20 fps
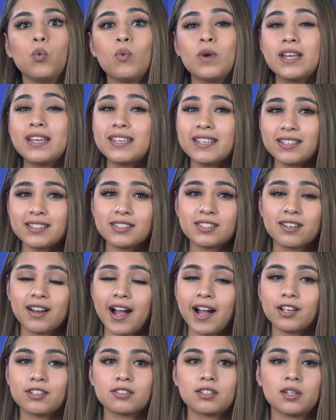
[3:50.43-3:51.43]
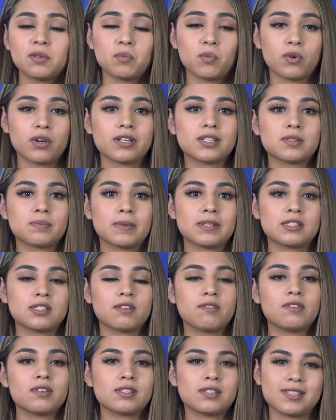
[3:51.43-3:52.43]
weekends are actually more
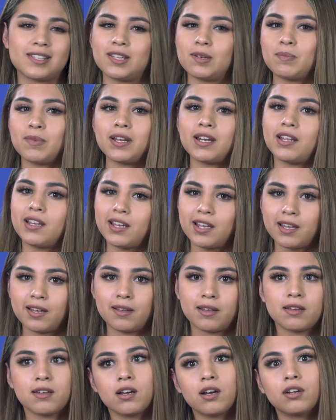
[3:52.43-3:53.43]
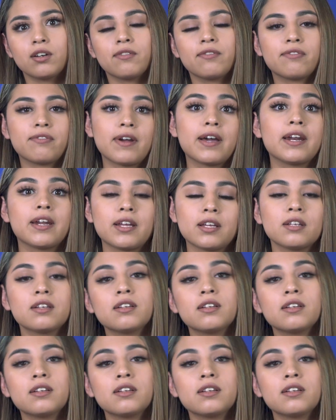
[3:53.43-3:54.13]
expensive than celebrating it on a Friday,